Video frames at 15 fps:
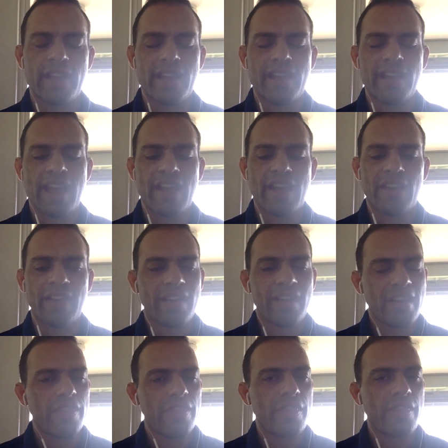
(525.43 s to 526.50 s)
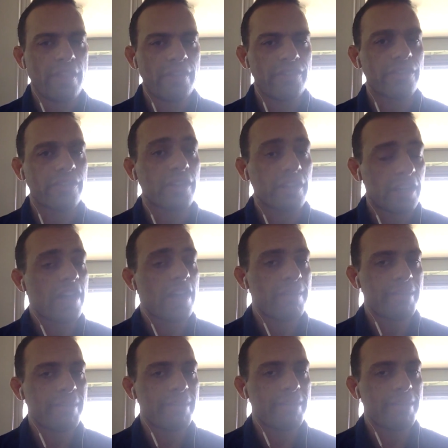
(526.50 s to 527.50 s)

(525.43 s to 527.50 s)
Now, there's going to be